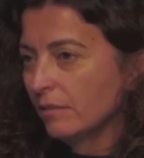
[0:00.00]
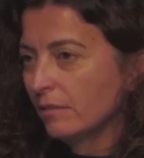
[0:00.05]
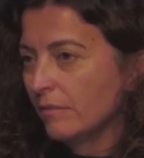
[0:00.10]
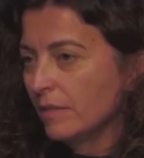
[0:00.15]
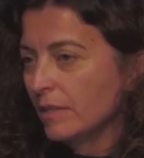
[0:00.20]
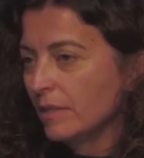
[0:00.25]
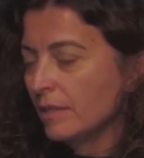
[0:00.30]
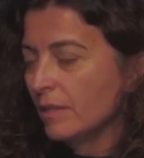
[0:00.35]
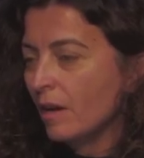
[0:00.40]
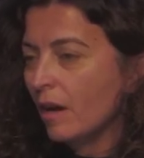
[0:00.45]

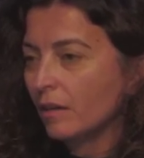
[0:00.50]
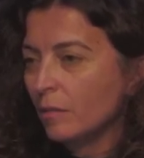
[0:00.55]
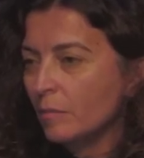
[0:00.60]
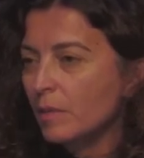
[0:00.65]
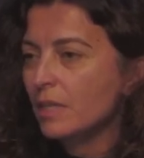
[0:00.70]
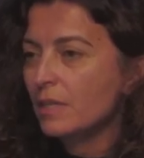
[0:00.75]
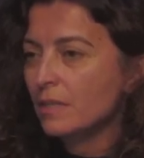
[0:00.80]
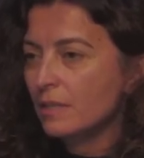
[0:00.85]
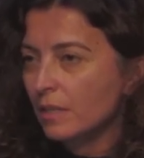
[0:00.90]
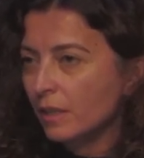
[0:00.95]

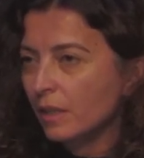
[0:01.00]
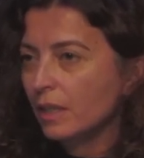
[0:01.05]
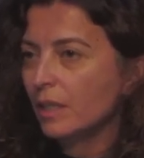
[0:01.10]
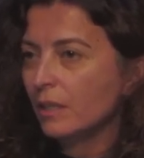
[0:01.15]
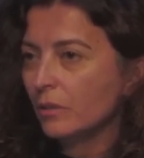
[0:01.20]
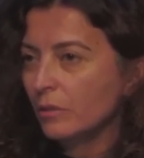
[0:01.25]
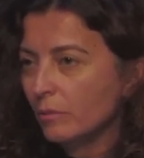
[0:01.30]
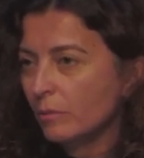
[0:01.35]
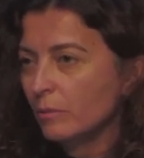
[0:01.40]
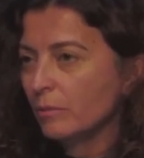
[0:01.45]
physiognomy is the
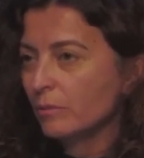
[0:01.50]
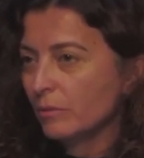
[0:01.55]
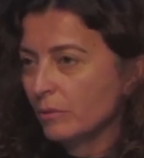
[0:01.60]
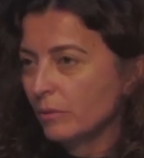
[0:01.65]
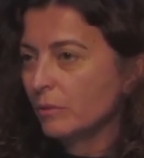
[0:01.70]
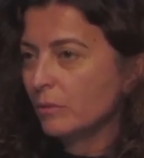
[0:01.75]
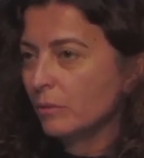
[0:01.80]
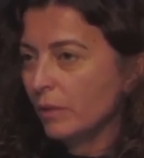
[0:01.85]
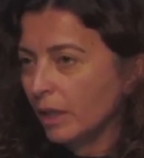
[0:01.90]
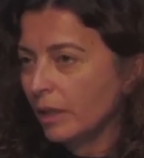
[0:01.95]
key to
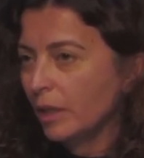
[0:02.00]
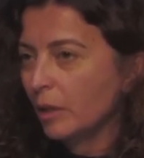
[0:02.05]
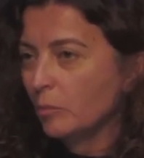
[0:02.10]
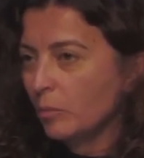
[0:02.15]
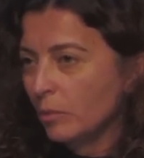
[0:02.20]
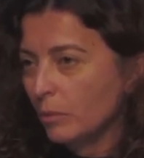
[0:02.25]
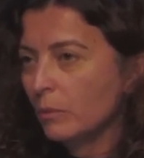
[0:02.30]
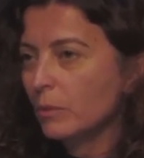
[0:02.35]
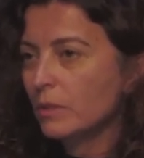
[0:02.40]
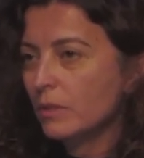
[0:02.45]
reading
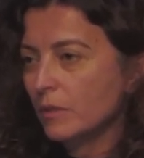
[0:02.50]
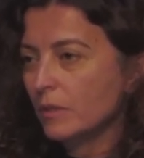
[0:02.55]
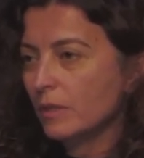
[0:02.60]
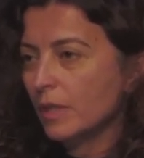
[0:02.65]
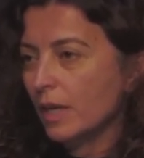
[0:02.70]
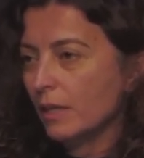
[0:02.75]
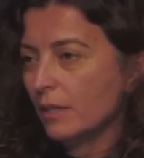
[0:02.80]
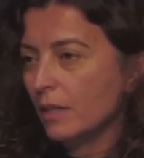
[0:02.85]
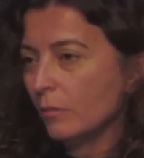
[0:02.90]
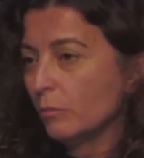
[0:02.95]
Proust,
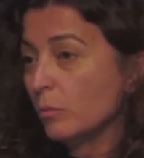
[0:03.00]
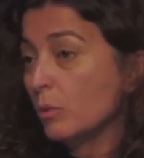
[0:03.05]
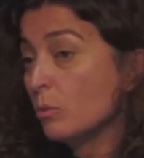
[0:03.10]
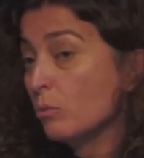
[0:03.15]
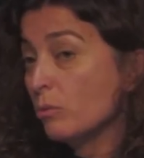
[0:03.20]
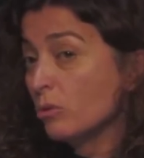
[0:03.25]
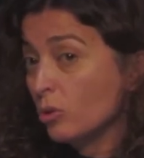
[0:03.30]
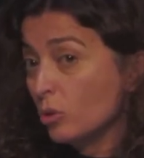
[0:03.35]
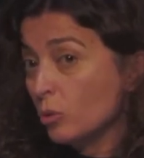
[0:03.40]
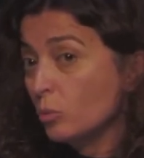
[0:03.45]
and that
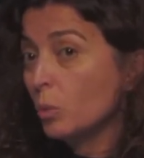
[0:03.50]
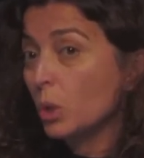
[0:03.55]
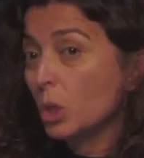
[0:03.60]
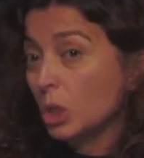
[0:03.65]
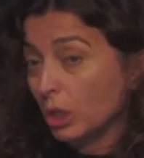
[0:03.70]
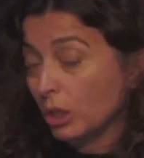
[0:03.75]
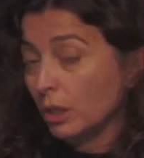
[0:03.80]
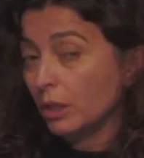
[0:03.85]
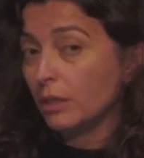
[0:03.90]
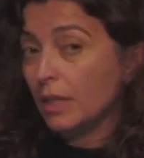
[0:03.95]
Proust's
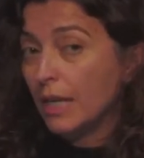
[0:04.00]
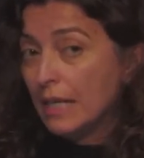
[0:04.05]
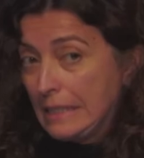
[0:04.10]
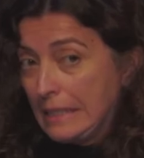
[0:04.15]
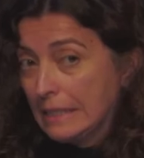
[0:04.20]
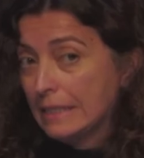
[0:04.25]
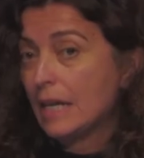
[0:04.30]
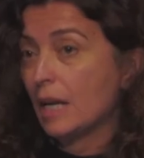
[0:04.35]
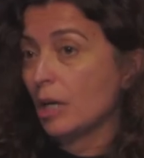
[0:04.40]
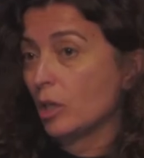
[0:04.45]
work as
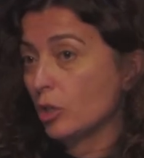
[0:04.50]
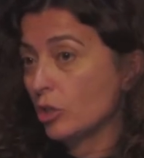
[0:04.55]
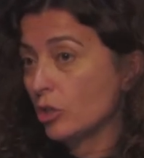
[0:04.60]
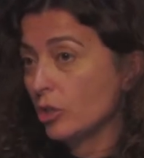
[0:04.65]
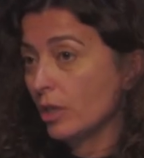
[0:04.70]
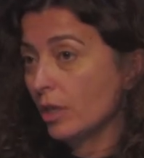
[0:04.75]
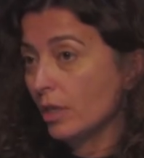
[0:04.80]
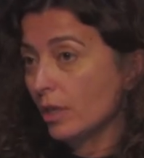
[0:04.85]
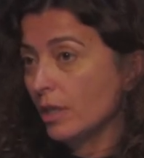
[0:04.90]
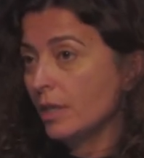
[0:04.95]

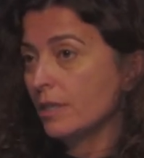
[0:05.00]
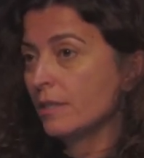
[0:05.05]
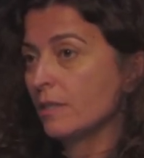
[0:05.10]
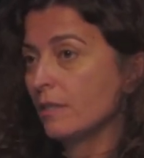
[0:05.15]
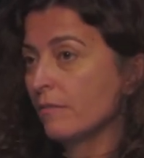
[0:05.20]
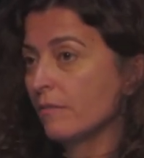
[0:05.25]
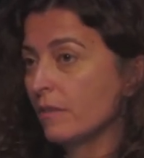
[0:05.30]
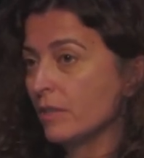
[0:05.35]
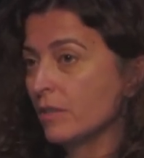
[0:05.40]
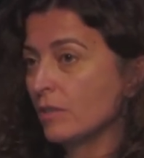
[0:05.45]
such is
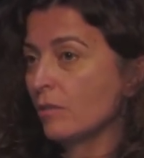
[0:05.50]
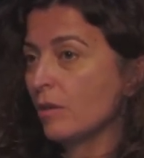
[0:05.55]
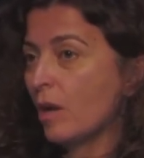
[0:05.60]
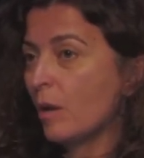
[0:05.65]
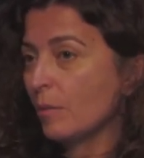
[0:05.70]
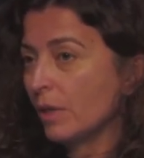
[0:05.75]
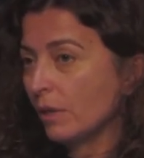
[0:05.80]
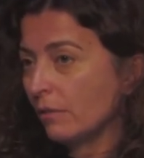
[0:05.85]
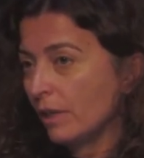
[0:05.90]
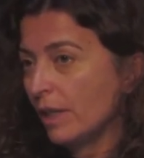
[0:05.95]
in a
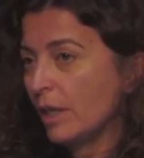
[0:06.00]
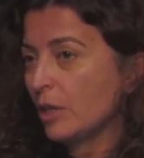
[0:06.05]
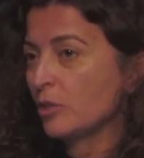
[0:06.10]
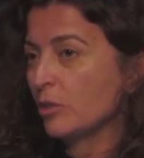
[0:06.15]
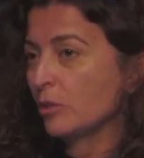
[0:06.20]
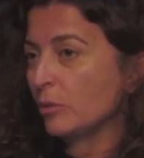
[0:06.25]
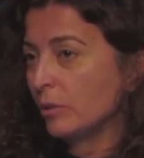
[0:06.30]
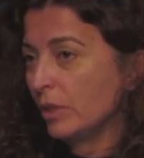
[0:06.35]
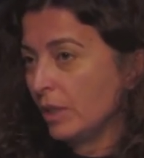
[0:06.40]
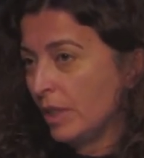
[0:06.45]
physiognomic
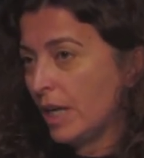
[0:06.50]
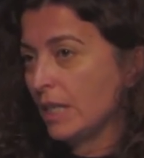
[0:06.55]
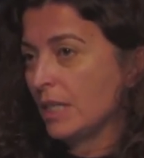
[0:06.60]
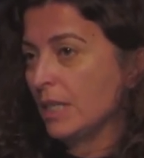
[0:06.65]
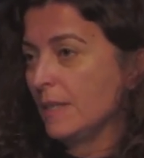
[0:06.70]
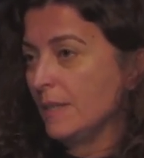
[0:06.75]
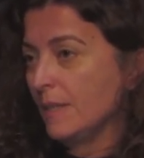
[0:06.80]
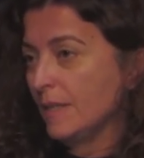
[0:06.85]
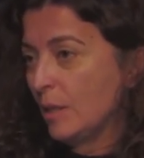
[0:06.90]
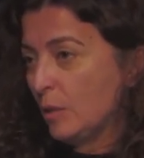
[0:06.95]
relation to the
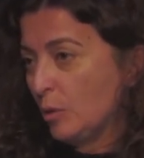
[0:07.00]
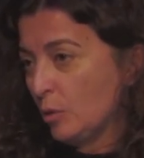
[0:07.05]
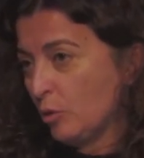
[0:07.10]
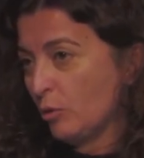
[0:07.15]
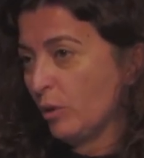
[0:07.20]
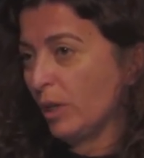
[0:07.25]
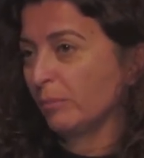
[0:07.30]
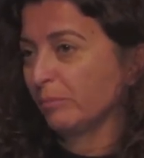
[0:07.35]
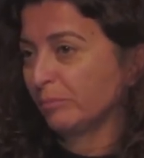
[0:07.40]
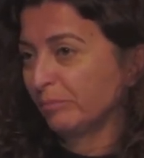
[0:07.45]
19th
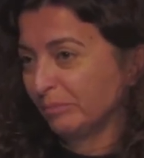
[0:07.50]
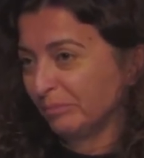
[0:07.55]
century.